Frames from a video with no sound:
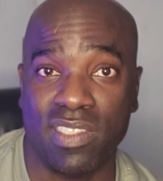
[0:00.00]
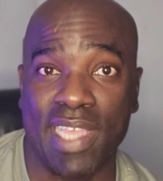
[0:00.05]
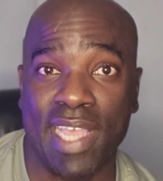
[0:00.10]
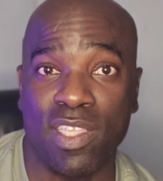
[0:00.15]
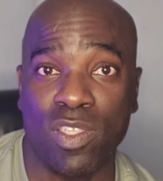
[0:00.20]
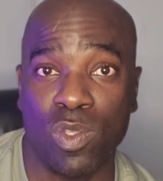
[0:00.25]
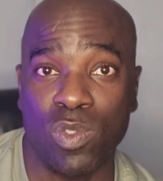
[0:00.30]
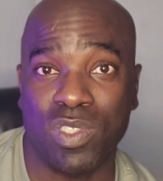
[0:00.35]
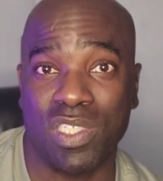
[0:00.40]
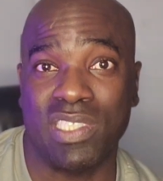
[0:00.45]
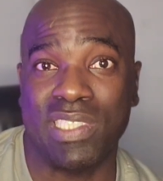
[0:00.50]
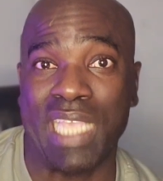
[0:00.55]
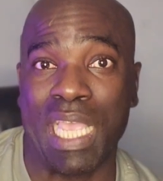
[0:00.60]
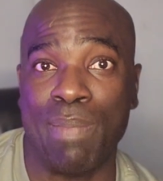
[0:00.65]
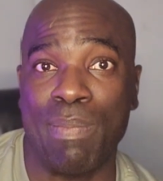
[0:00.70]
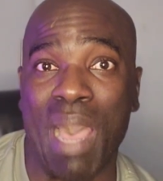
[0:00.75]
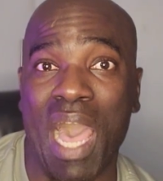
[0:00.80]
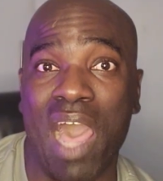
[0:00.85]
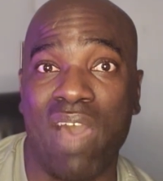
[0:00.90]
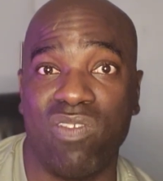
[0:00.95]
that use the
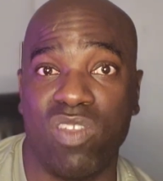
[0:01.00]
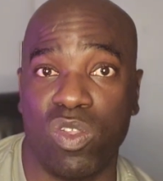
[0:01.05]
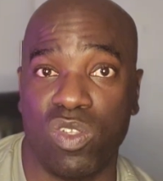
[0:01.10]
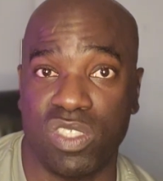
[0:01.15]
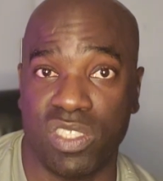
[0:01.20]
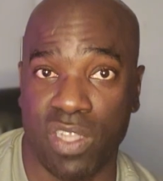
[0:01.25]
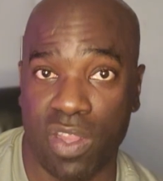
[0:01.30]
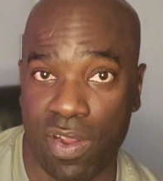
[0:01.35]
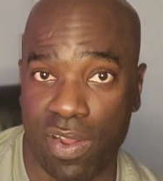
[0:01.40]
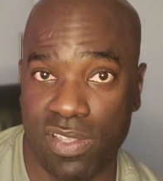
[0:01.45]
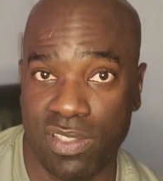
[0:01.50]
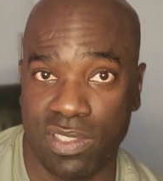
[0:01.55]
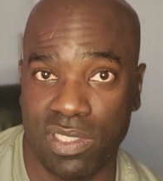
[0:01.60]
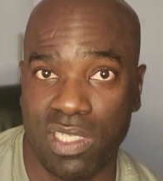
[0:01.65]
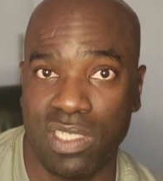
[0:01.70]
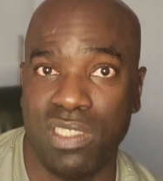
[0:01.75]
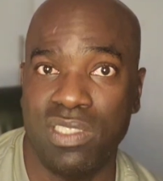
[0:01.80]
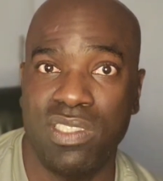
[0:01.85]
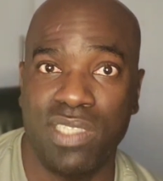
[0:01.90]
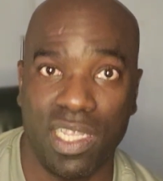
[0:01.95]
same avios
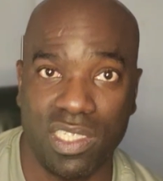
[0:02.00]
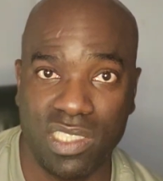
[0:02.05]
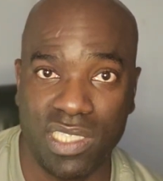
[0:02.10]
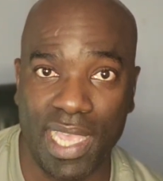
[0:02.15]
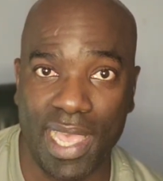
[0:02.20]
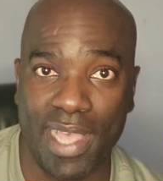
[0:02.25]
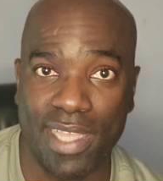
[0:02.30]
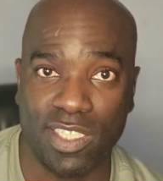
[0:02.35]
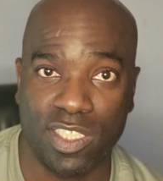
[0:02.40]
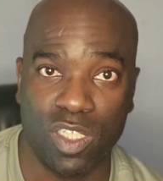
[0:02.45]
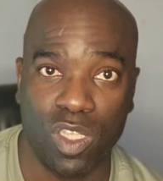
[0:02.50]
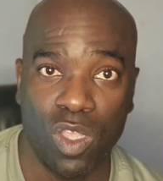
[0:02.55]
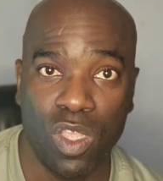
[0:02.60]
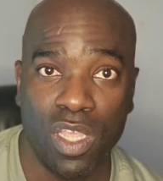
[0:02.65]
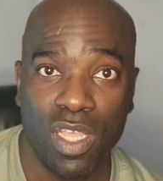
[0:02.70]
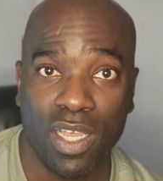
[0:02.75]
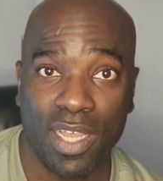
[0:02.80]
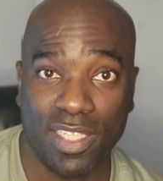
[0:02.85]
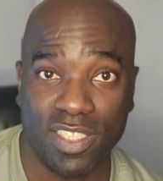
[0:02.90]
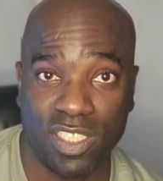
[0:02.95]
currency, such as
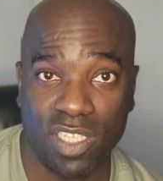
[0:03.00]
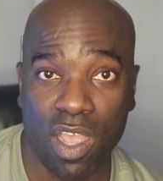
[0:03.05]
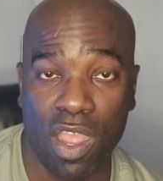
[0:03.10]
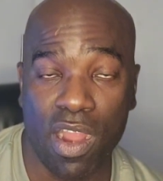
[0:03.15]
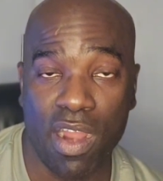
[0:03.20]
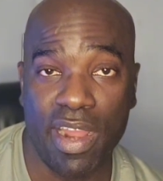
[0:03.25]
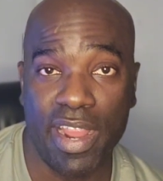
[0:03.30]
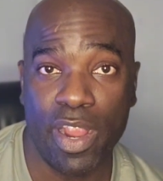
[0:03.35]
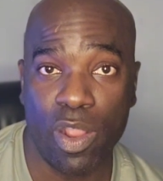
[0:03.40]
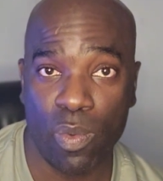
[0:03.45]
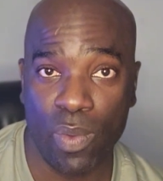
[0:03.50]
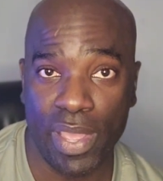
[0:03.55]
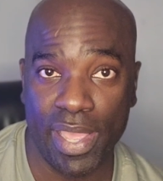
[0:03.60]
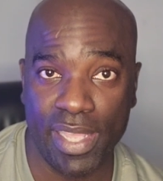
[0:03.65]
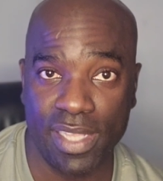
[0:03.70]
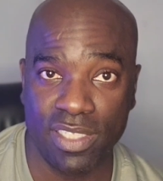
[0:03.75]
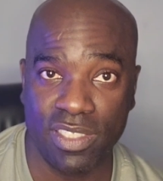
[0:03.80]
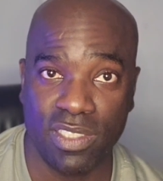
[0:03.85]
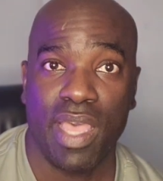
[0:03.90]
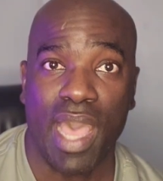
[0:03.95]
Qantas
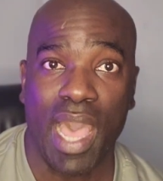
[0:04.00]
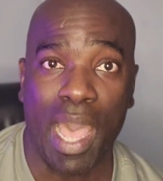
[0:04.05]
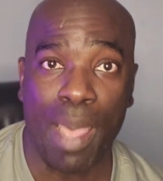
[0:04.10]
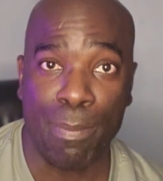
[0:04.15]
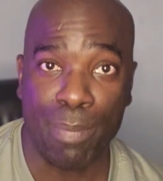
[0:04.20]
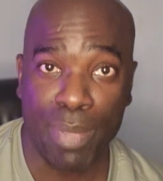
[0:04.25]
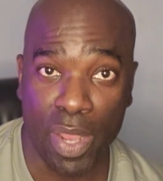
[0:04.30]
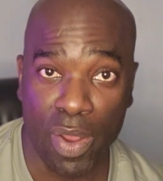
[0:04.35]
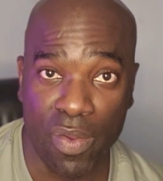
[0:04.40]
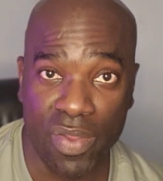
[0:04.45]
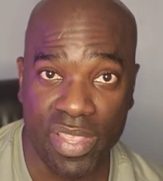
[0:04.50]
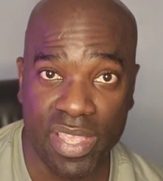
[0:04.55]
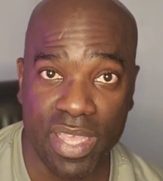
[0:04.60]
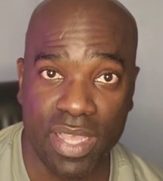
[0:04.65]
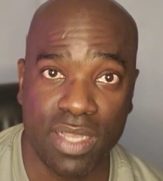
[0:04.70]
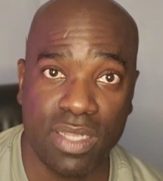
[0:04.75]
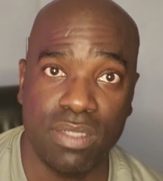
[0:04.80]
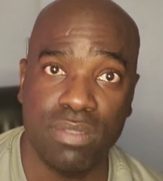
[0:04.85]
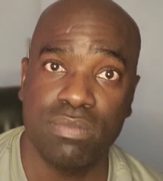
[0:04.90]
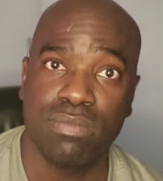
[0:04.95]
Airways,
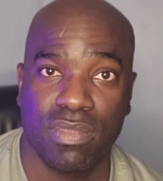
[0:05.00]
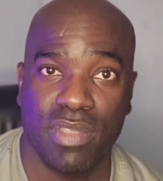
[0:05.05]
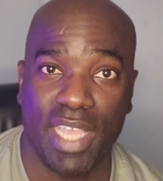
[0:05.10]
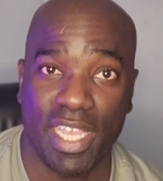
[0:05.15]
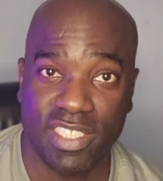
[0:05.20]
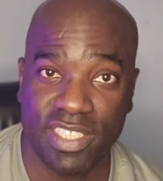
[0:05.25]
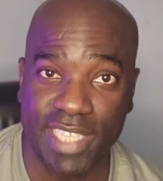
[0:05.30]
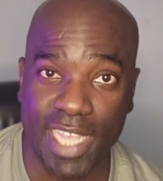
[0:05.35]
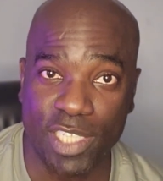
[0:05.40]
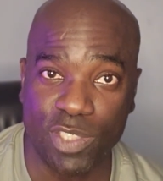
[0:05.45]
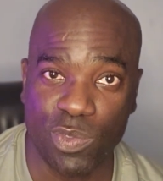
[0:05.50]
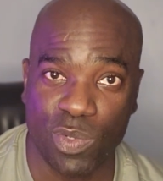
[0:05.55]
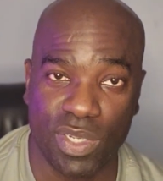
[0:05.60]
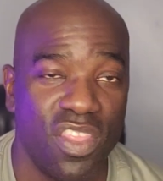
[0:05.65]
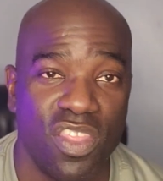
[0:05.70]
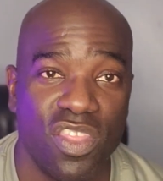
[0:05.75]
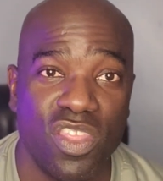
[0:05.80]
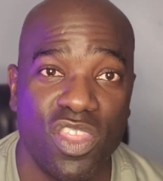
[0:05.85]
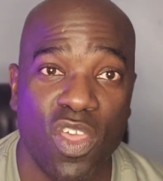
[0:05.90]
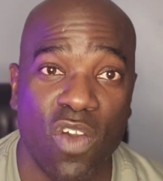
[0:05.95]
Iberia, etc.
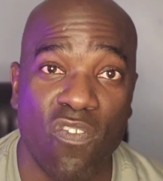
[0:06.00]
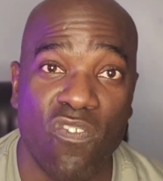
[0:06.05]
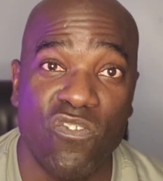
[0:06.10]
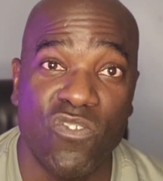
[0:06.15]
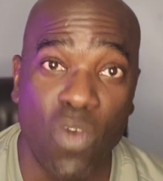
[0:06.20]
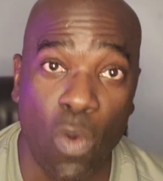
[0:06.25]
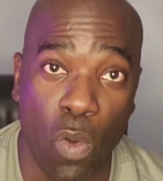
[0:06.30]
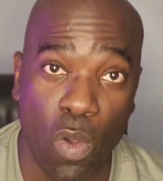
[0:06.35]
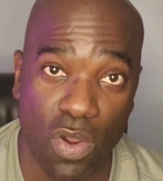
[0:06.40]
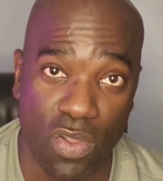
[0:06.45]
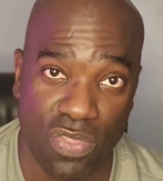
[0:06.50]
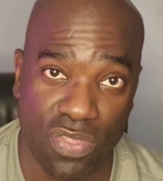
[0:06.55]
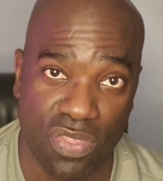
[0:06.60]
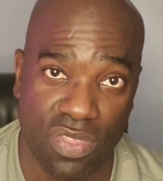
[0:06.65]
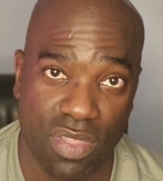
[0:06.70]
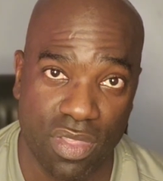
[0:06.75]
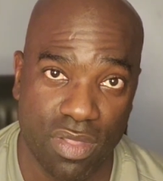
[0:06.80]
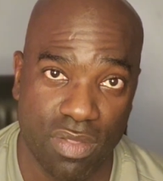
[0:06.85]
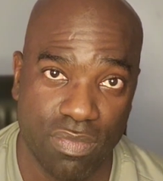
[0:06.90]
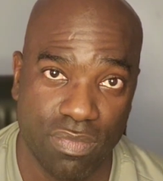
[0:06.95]
The
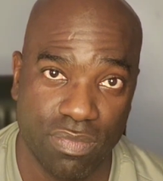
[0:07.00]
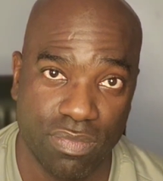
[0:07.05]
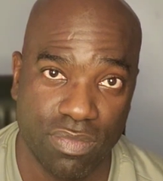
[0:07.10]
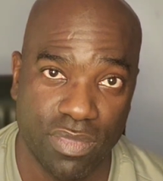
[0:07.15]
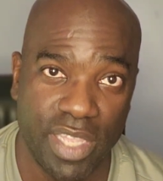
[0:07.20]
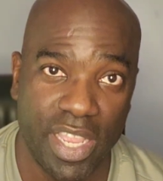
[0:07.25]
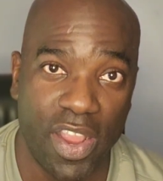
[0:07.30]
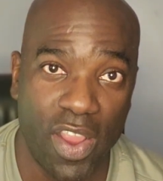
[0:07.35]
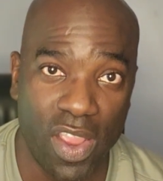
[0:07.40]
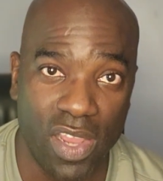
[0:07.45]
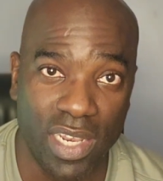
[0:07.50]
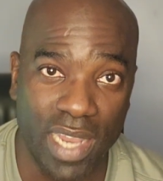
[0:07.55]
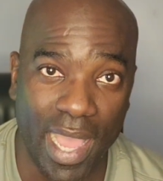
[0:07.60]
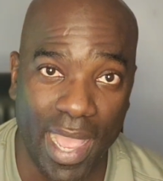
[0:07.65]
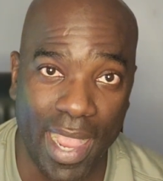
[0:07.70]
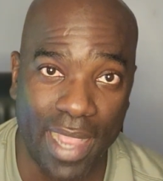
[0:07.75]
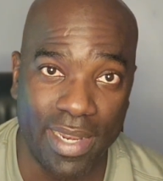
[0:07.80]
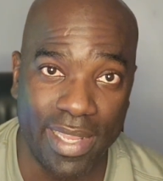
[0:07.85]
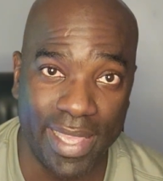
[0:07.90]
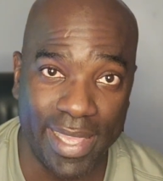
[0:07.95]
fourth
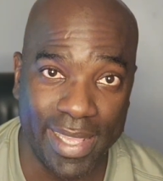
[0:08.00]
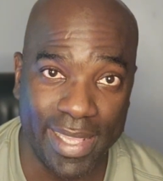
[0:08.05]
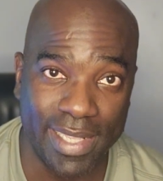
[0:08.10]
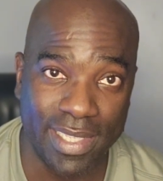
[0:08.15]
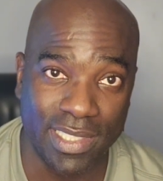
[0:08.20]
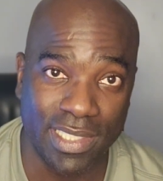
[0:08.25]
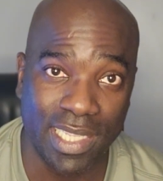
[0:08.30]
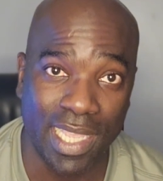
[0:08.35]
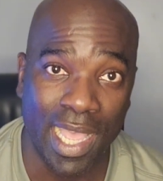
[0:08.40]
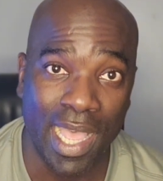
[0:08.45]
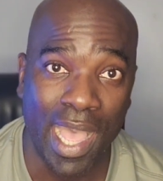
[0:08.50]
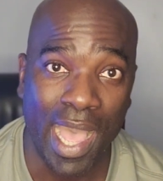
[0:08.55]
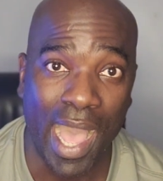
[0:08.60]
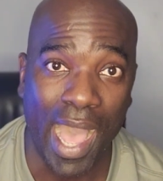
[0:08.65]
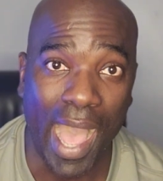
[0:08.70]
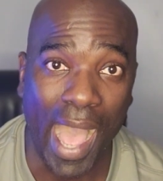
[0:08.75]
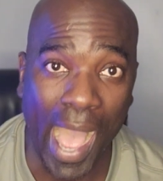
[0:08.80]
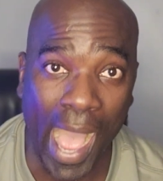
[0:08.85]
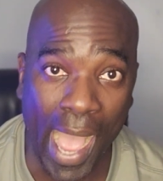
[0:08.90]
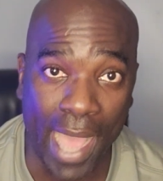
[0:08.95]
airline is
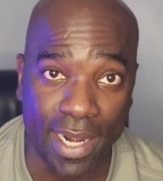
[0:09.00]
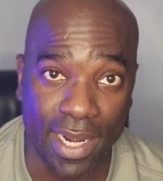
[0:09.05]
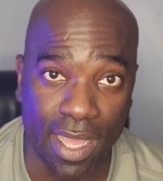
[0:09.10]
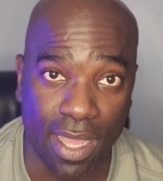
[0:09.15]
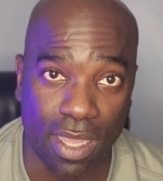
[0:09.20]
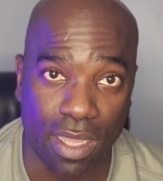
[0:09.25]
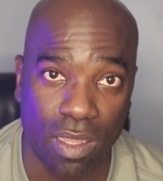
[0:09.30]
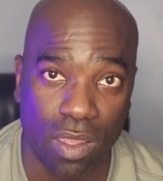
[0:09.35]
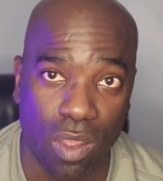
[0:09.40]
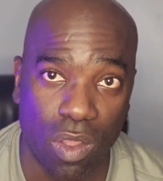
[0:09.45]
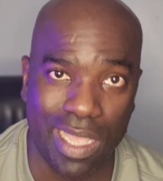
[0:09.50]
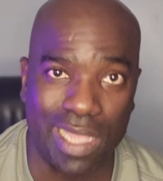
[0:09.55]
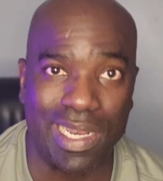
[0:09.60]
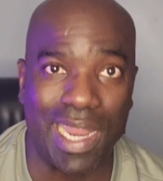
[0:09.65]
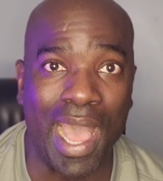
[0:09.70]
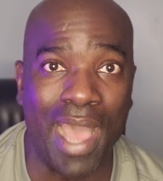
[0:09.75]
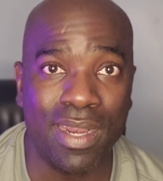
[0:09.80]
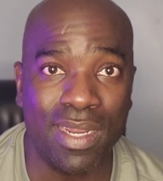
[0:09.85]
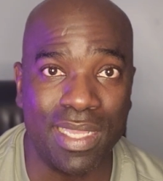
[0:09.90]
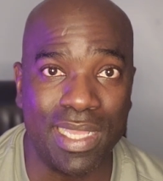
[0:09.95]
ANA, and
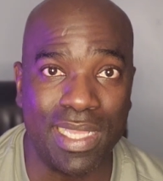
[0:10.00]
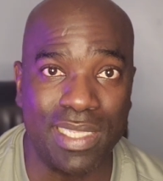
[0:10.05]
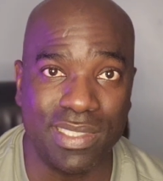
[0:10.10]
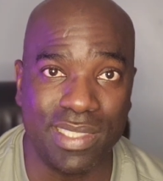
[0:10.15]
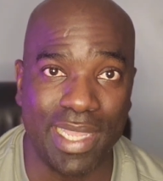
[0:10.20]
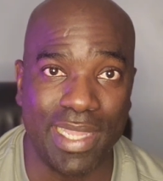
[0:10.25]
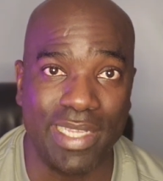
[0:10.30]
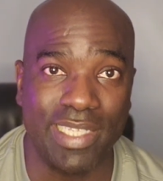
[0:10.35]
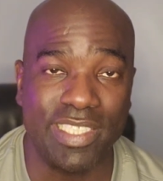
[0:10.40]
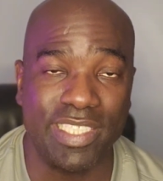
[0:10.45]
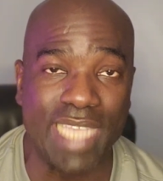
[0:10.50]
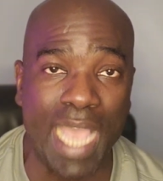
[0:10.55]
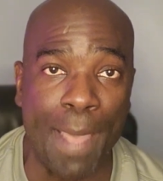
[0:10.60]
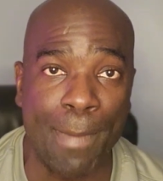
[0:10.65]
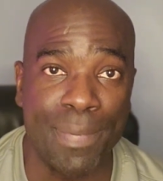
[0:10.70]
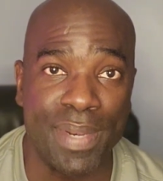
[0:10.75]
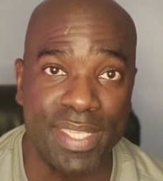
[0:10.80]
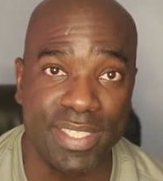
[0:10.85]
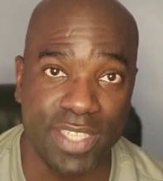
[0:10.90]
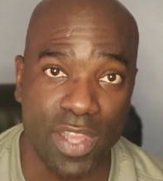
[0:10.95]
ANA is a
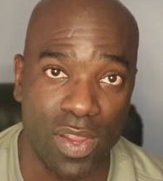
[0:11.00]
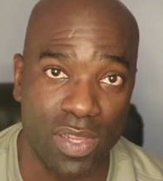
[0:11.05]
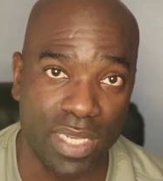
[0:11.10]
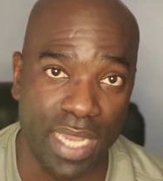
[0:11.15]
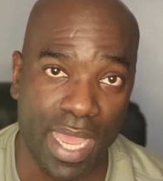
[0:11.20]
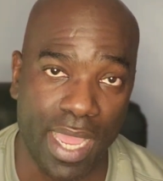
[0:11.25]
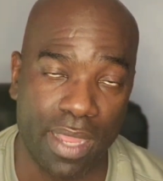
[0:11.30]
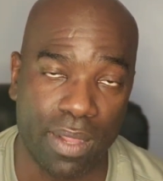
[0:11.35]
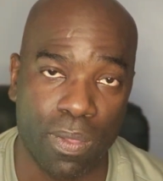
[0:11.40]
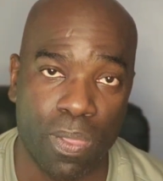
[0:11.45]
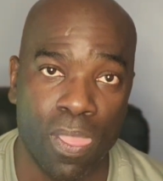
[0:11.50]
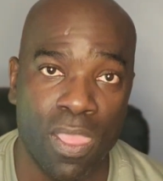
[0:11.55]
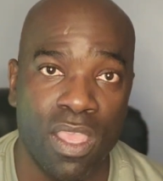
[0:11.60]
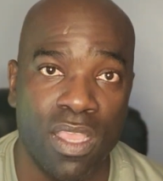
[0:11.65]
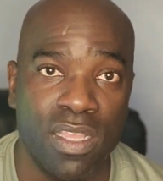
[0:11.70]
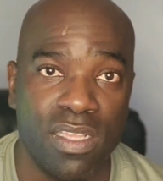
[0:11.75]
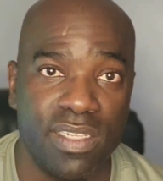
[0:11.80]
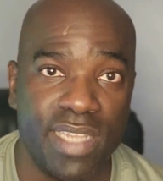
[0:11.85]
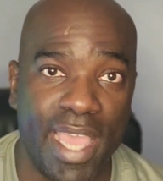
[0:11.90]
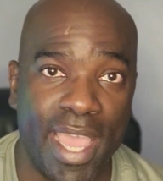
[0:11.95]
Japanese airline.
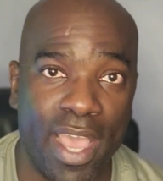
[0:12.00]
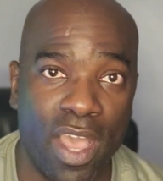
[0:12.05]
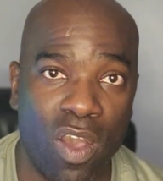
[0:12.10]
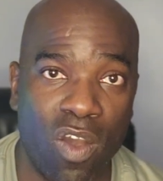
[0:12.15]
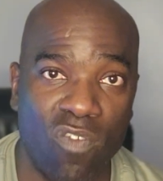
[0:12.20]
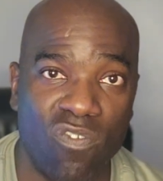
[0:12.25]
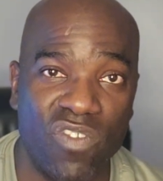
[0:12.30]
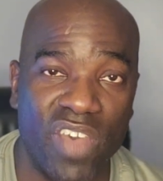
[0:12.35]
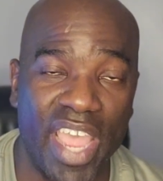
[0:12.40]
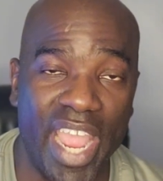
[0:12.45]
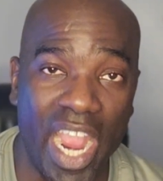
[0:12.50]
Now, with